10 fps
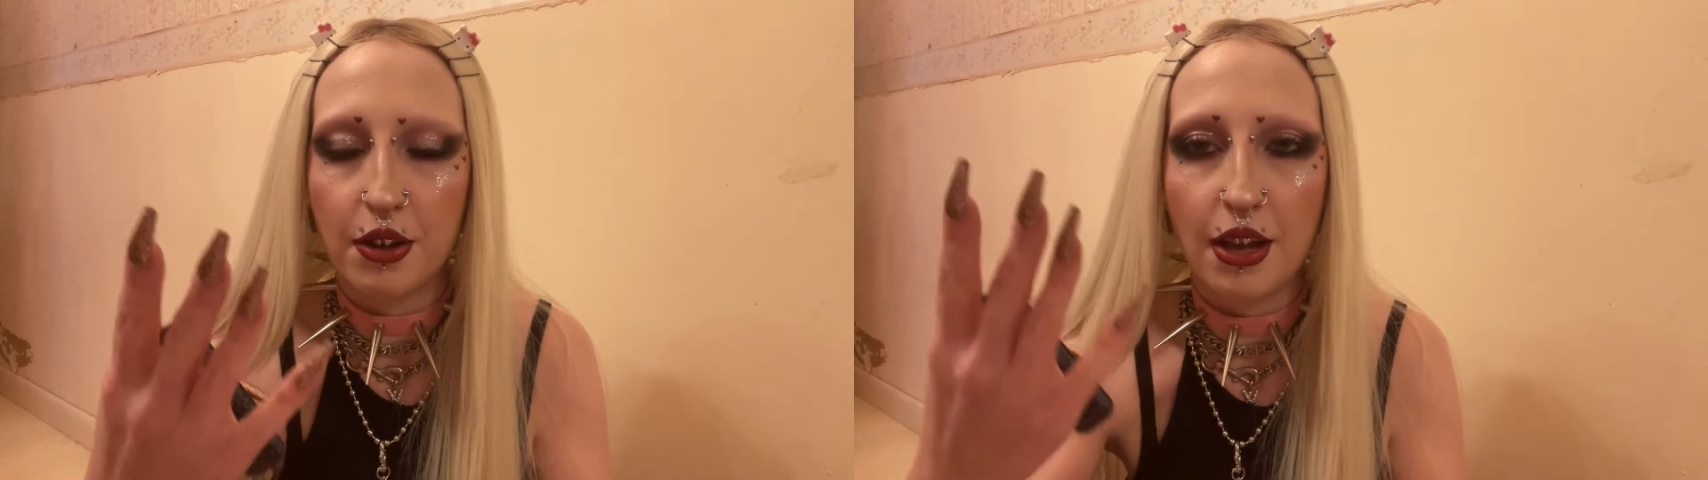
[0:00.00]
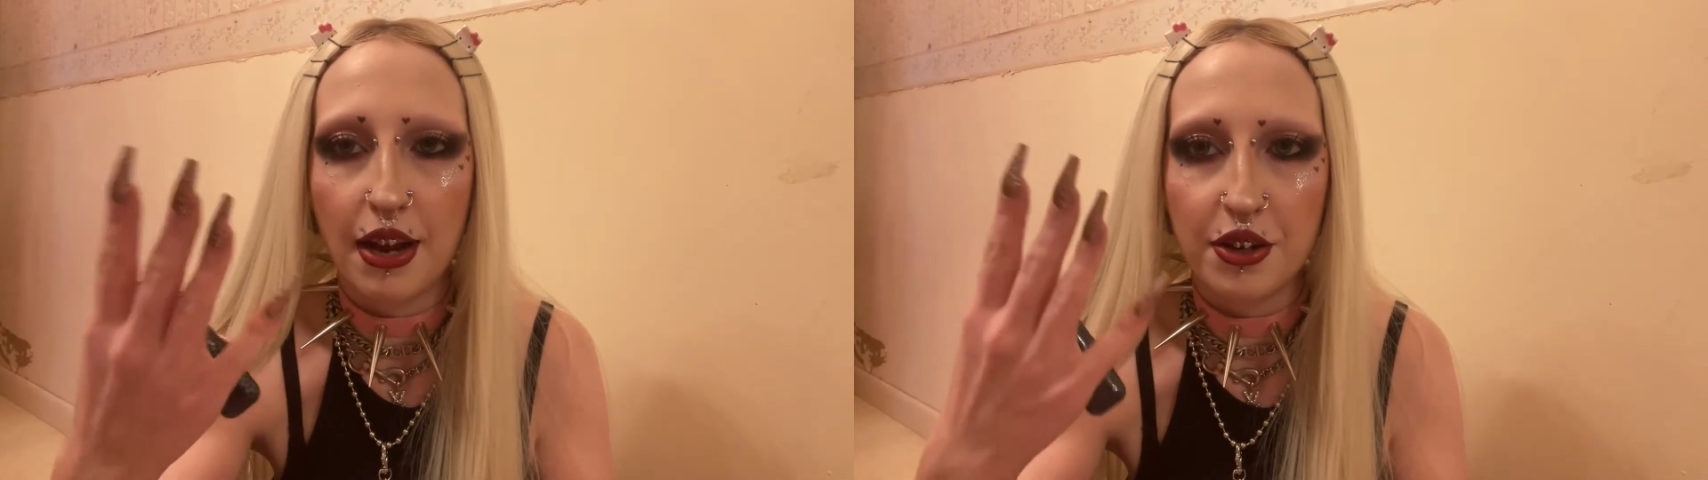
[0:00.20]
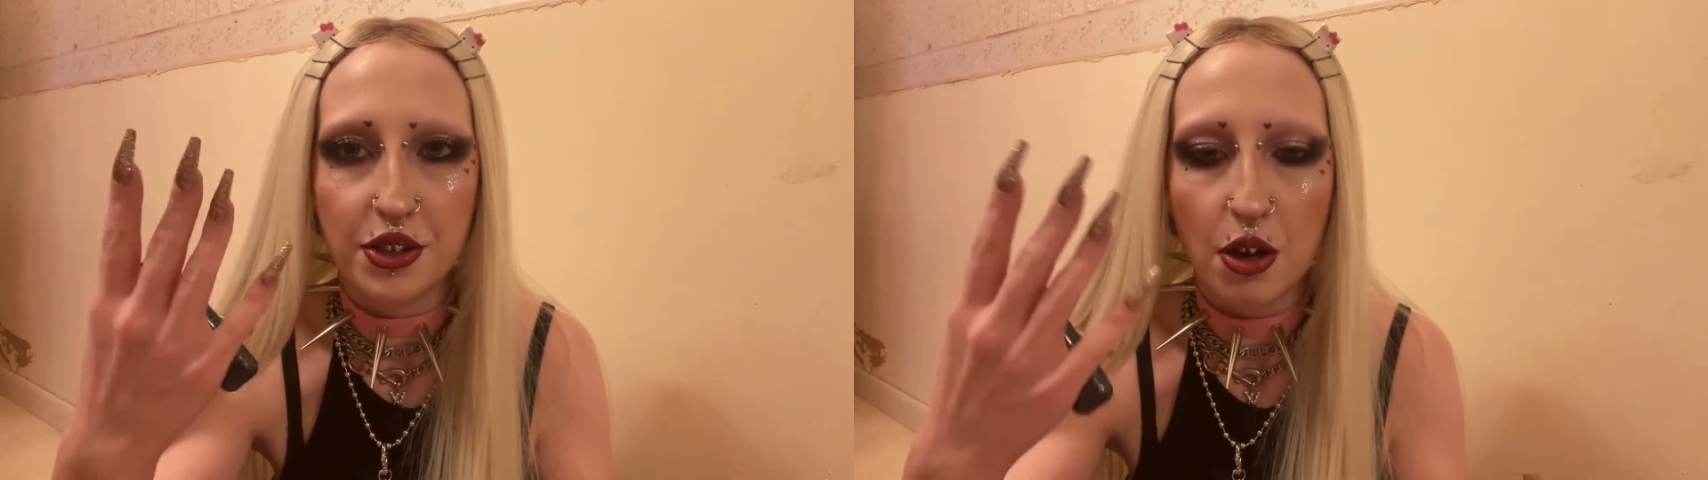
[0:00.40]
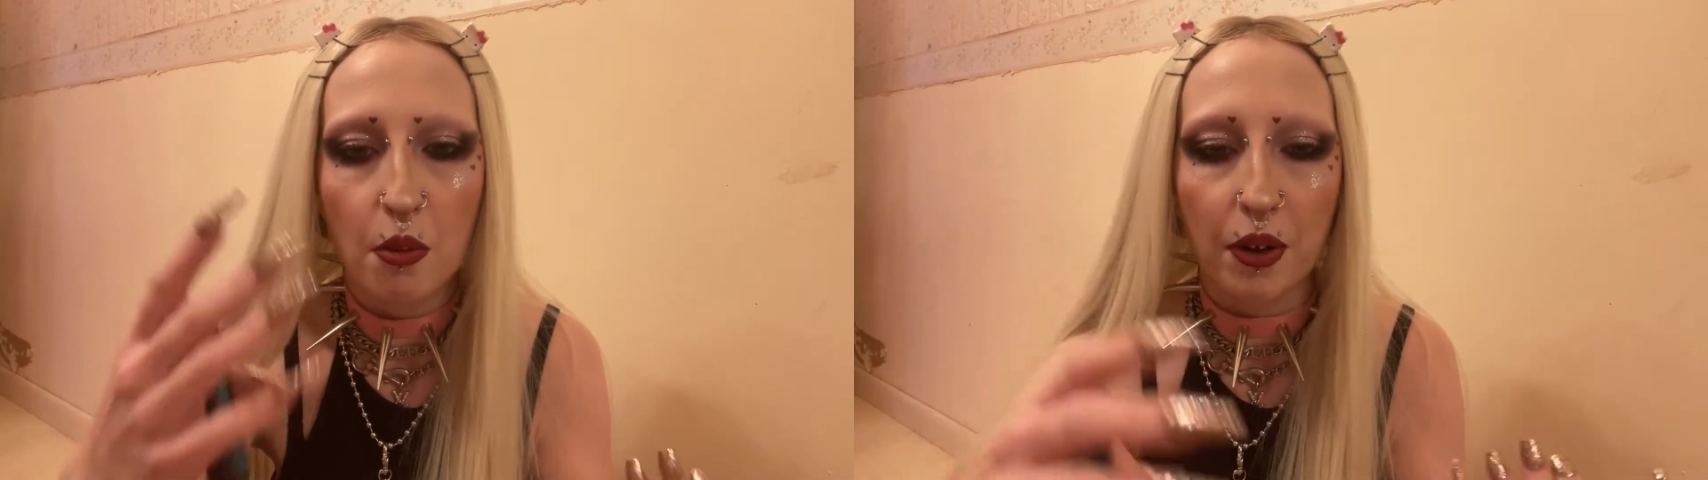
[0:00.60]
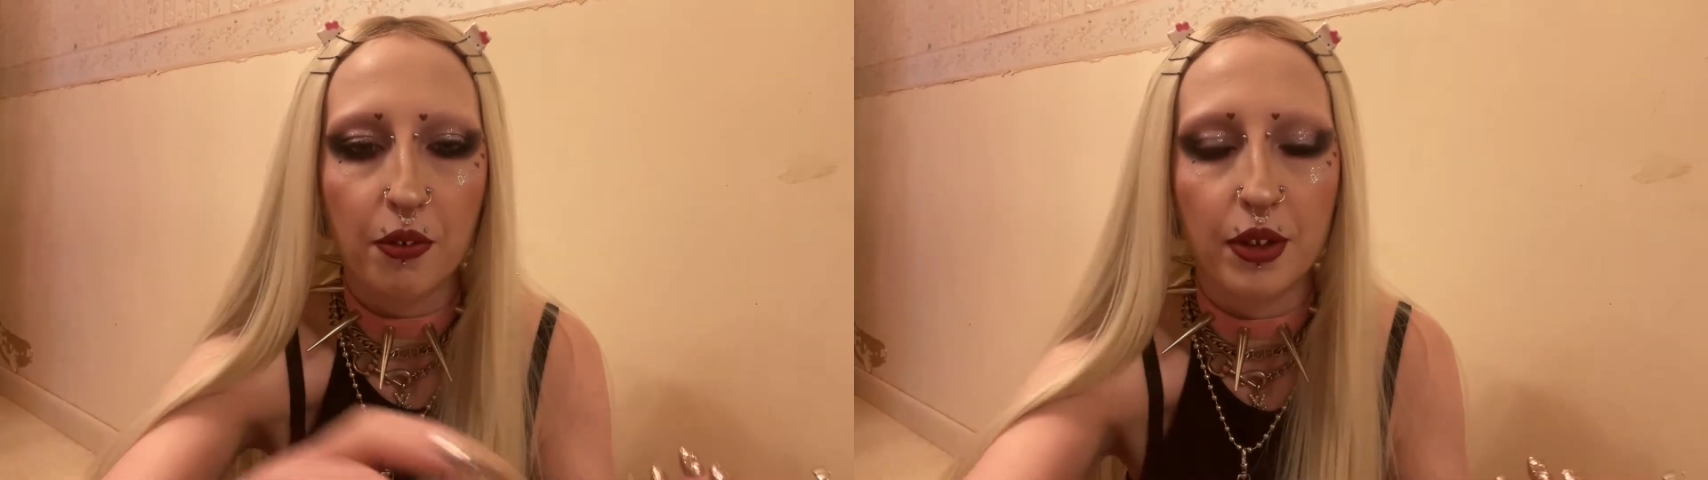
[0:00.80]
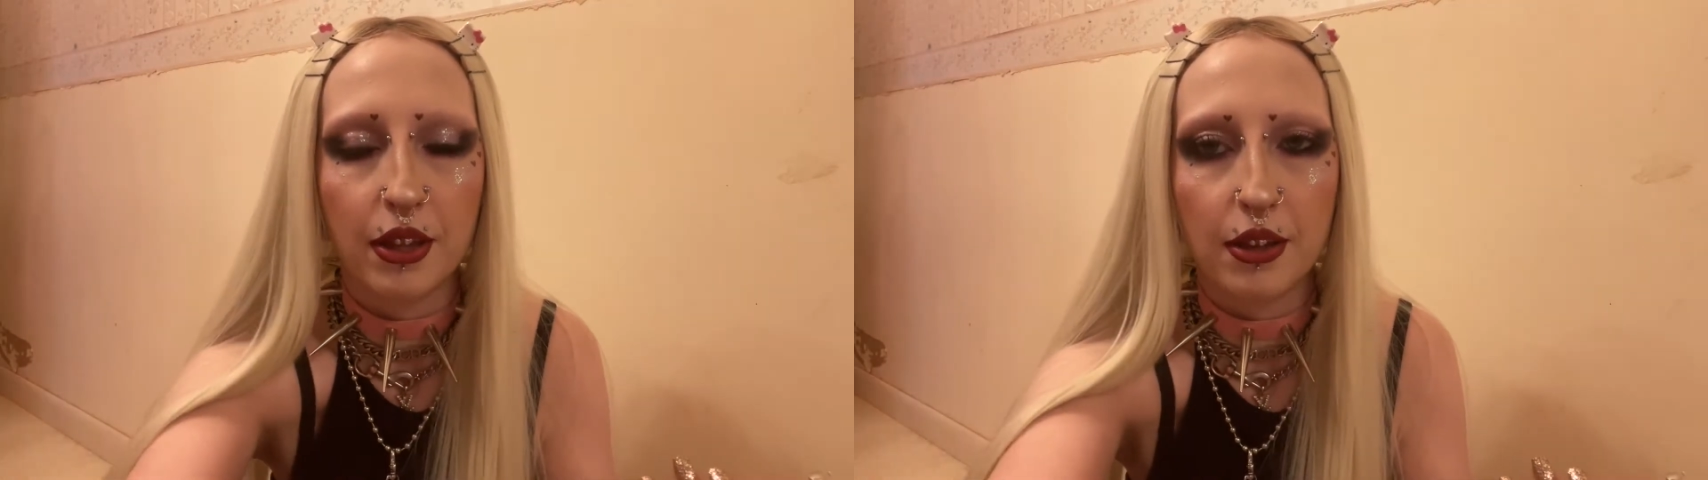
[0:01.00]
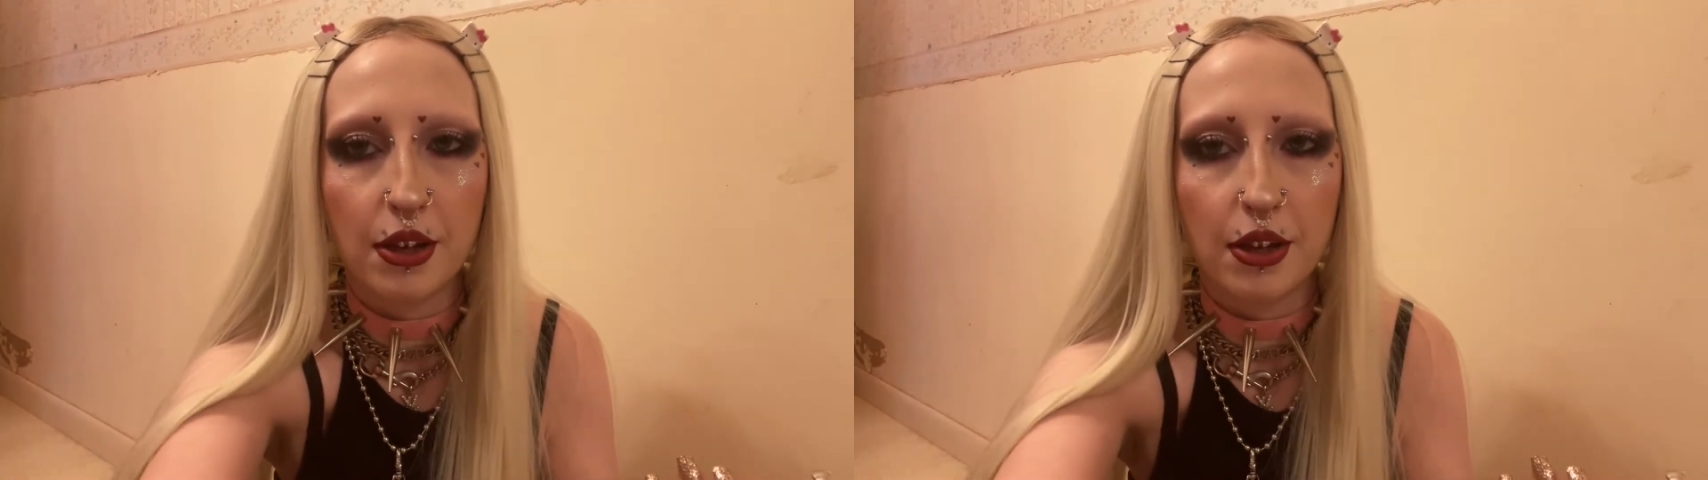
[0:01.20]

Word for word: that does not work with